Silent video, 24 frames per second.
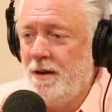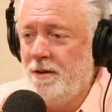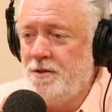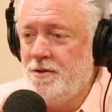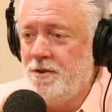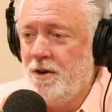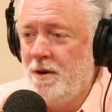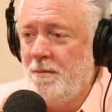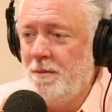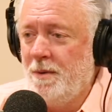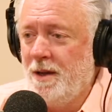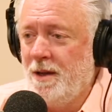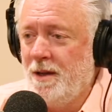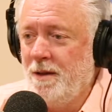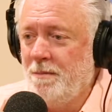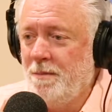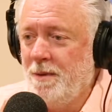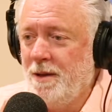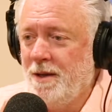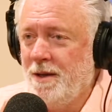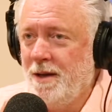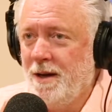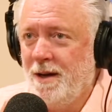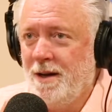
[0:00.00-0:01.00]
Germany
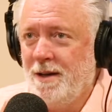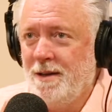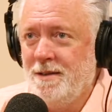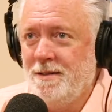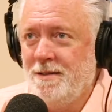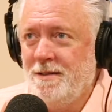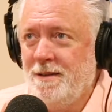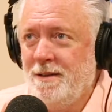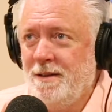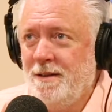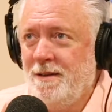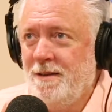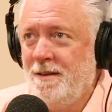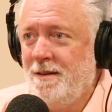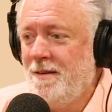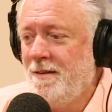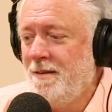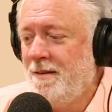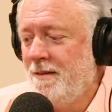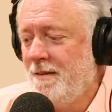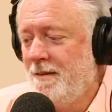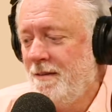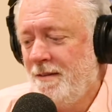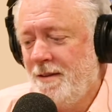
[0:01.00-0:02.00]
because
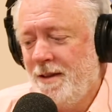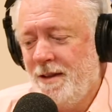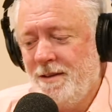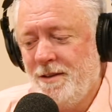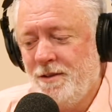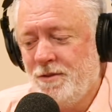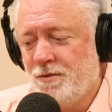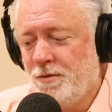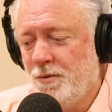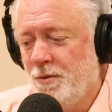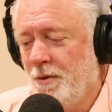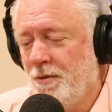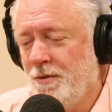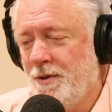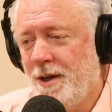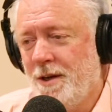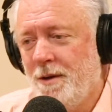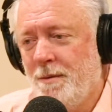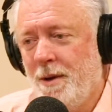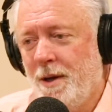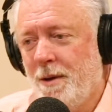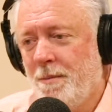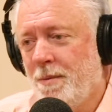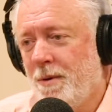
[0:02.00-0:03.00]
they had these rules. You had
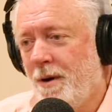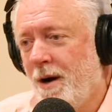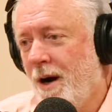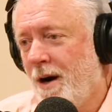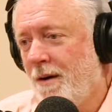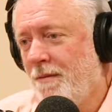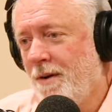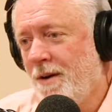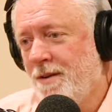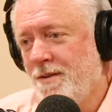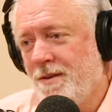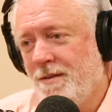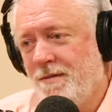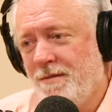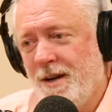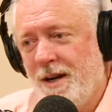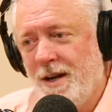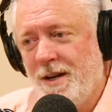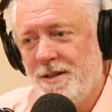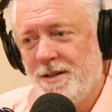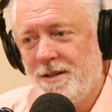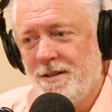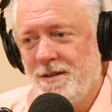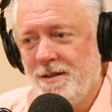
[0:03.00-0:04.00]
to make prior
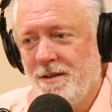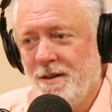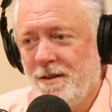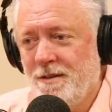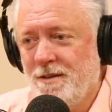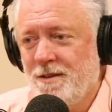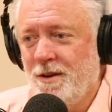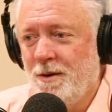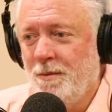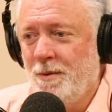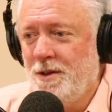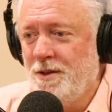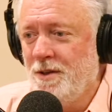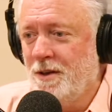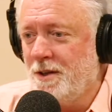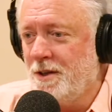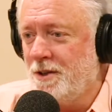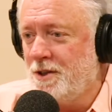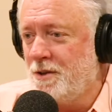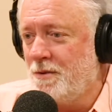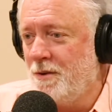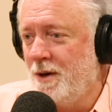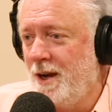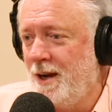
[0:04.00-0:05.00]
reservations. So we took
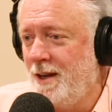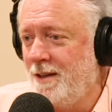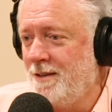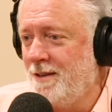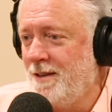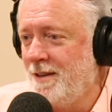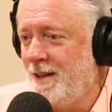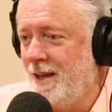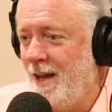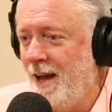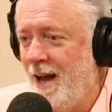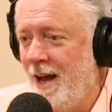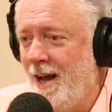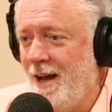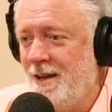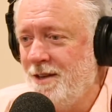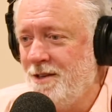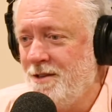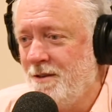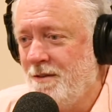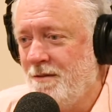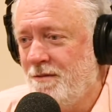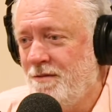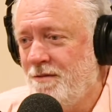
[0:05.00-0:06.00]
a train to the
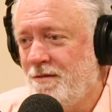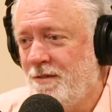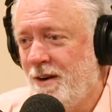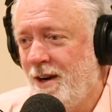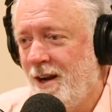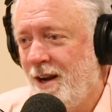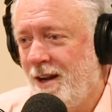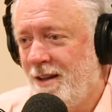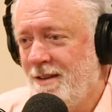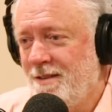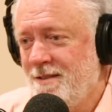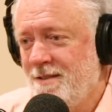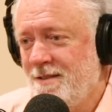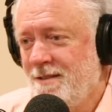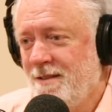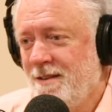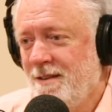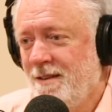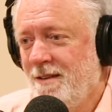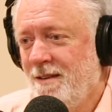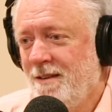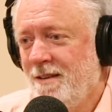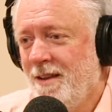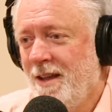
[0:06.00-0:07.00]
edge of France,
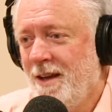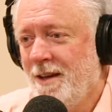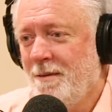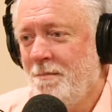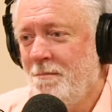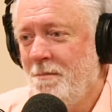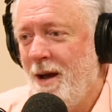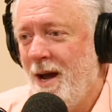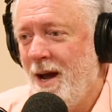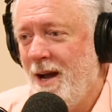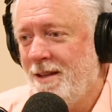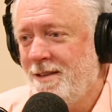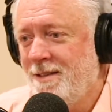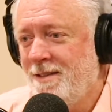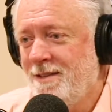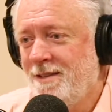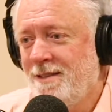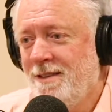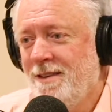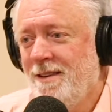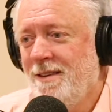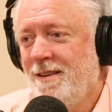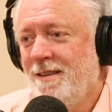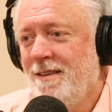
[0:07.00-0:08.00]
like
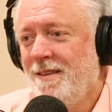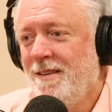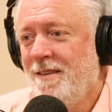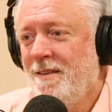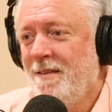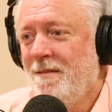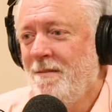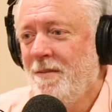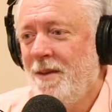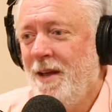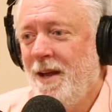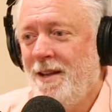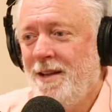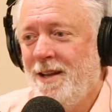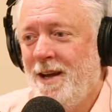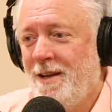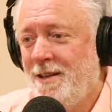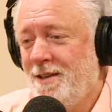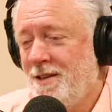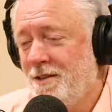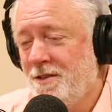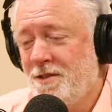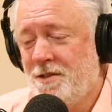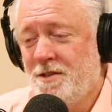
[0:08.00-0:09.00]
Metz, and
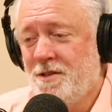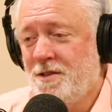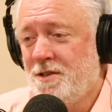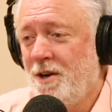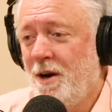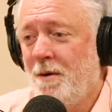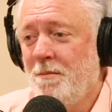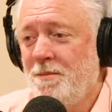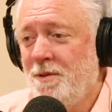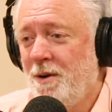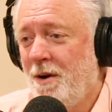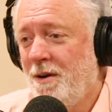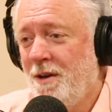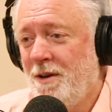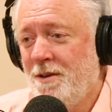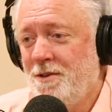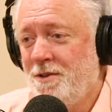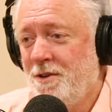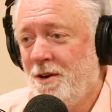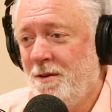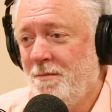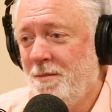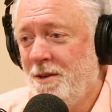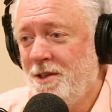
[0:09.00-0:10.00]
then just jumped on a
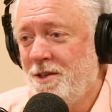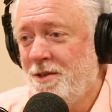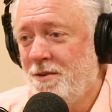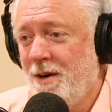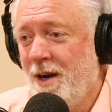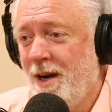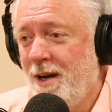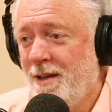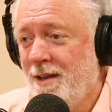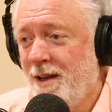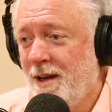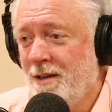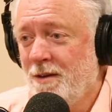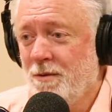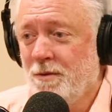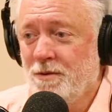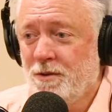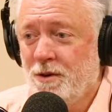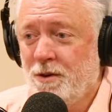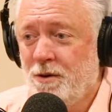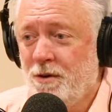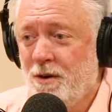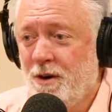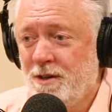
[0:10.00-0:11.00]
German train that was
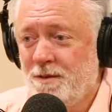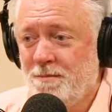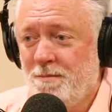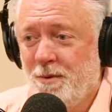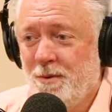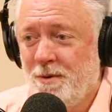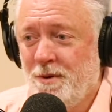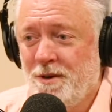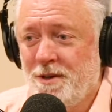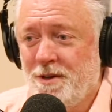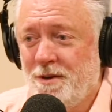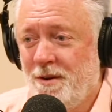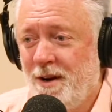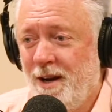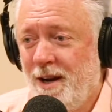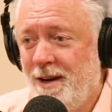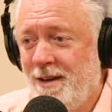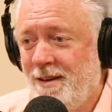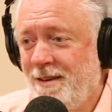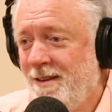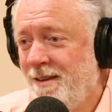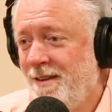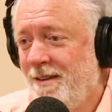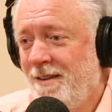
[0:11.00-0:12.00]
a cross-border
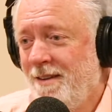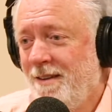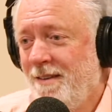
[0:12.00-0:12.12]
train,